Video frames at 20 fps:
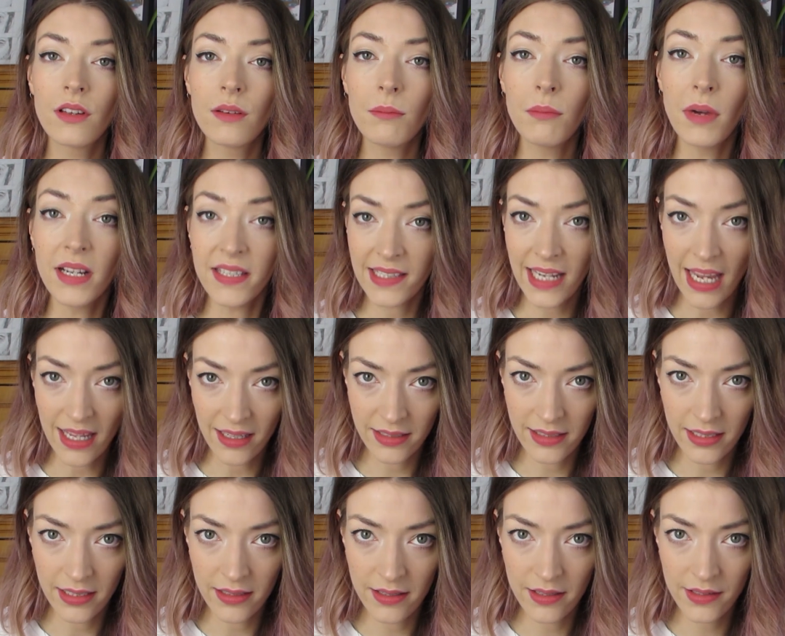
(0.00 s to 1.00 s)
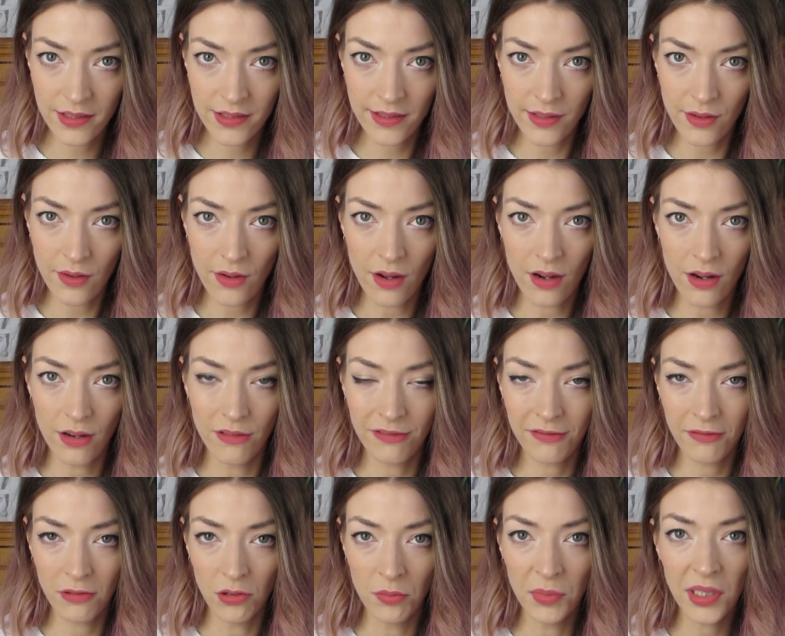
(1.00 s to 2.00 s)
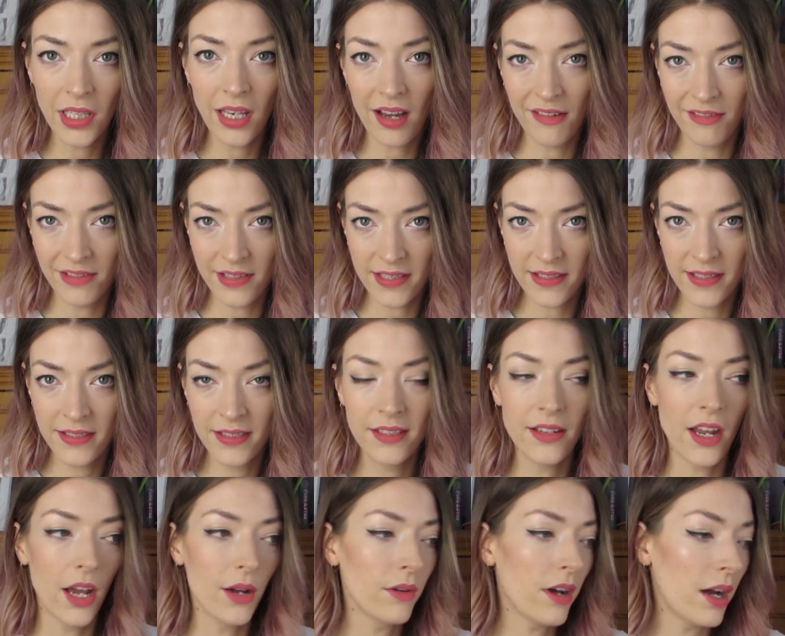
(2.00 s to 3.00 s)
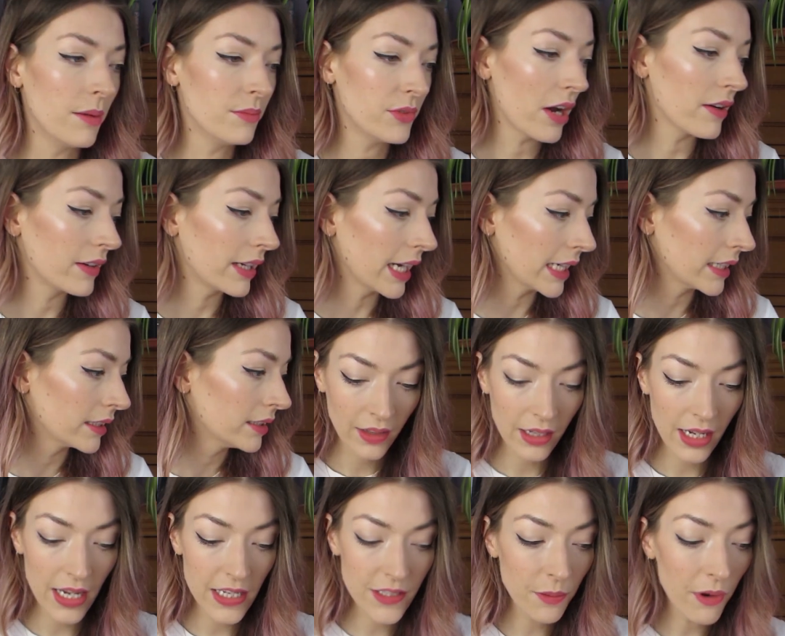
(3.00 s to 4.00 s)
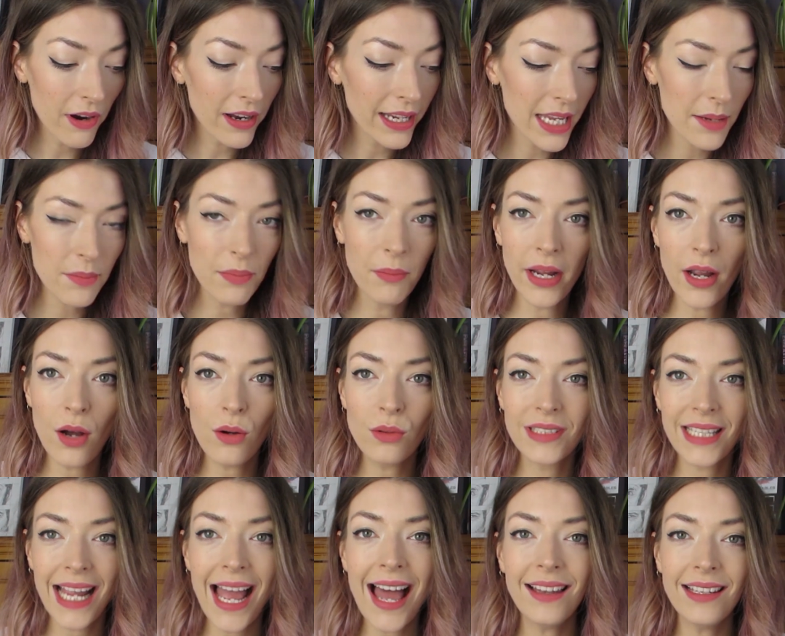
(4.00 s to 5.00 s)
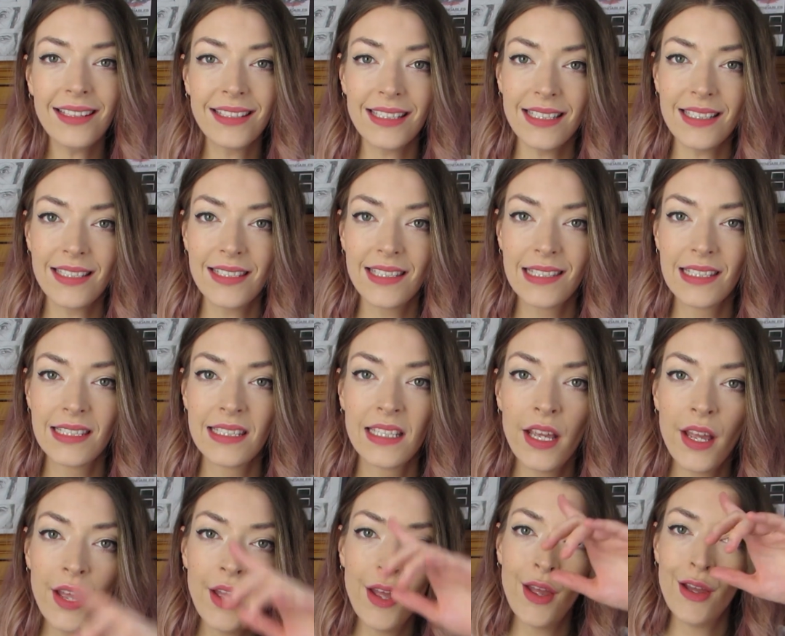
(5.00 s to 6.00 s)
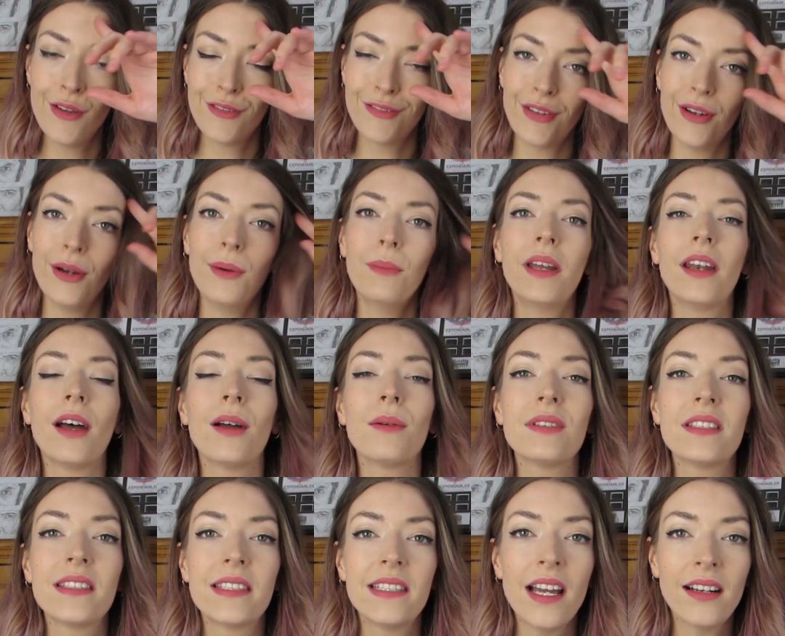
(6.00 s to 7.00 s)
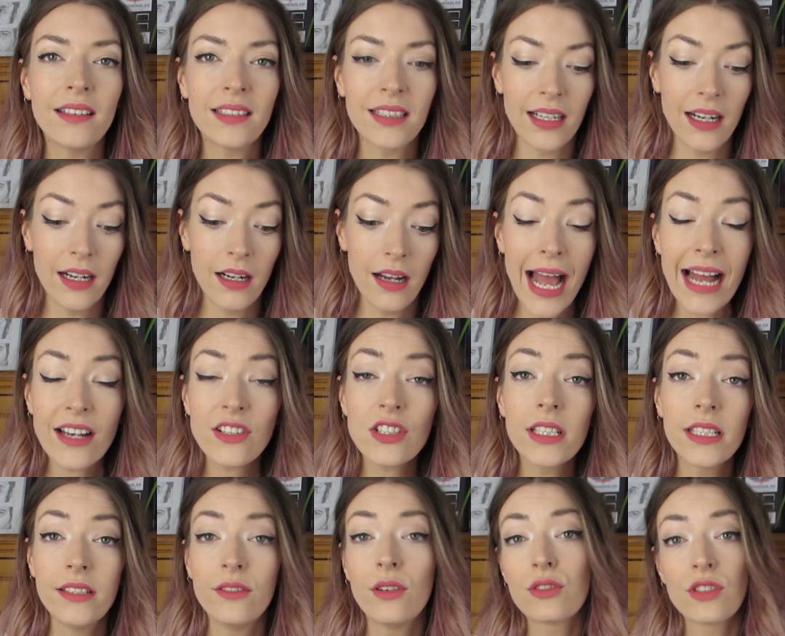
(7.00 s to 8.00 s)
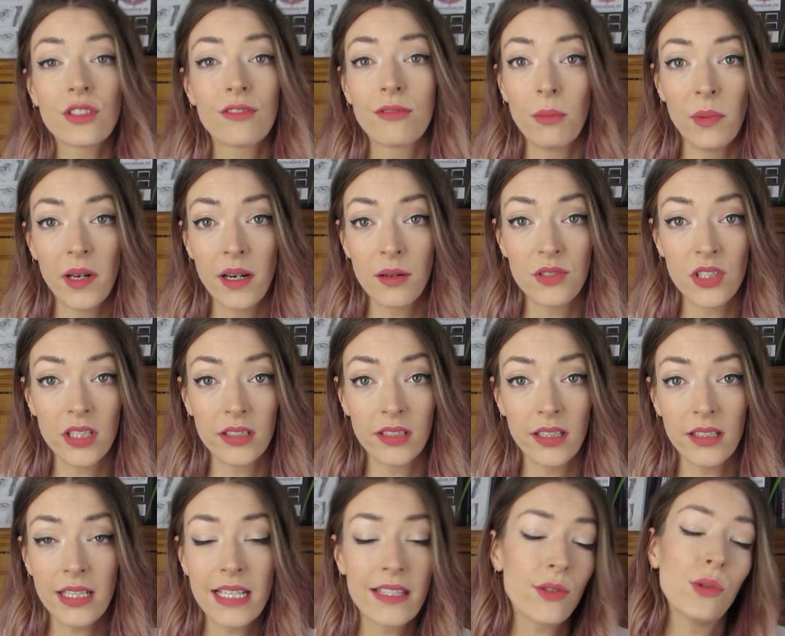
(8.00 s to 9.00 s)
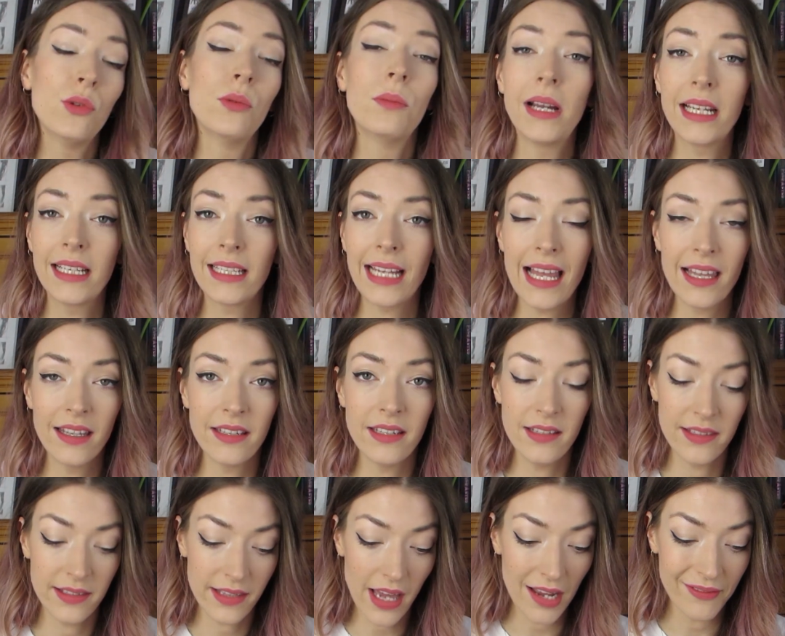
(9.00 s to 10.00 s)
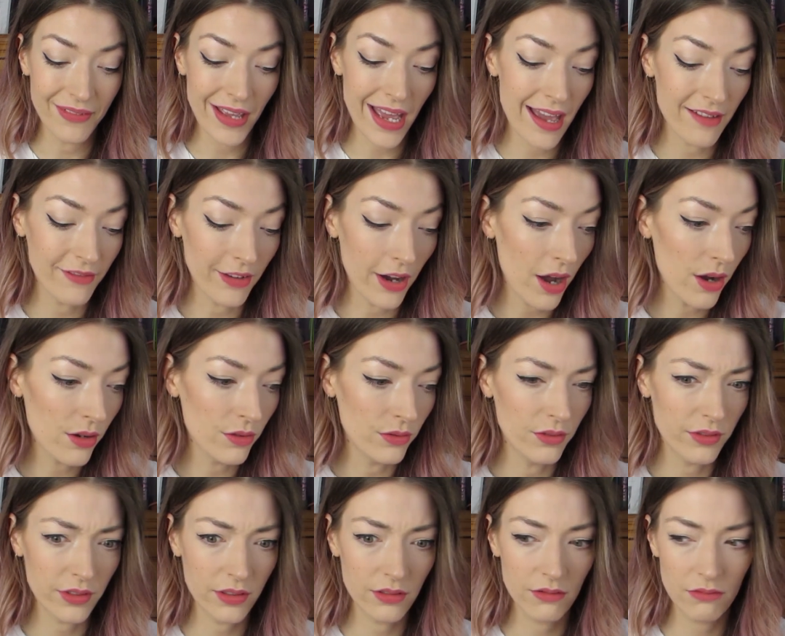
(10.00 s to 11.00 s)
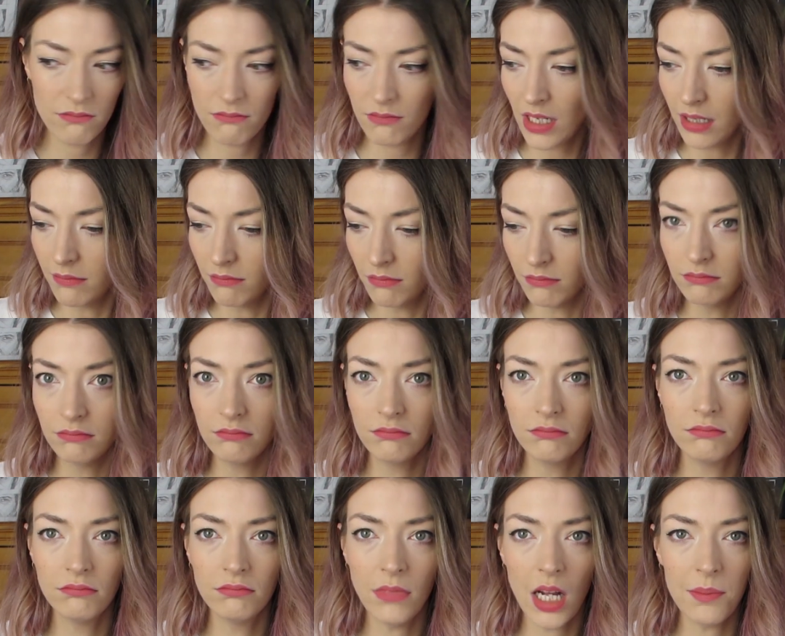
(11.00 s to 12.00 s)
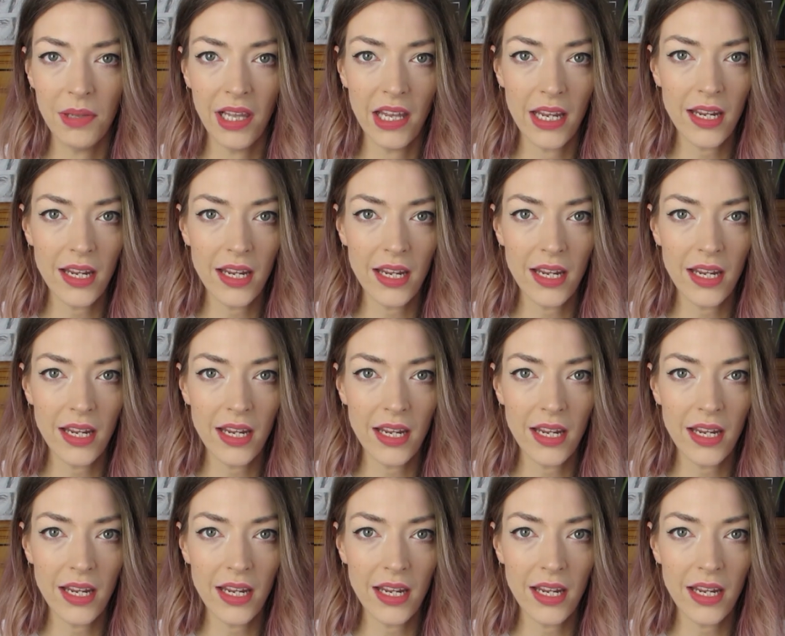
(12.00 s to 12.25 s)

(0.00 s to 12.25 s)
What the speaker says: my skeletons of former lovers. No, I'm joking. It's where I keep my old calendars from when I was younger. Actually, not just from when I was younger. It's all my calendars that I've ever owned, I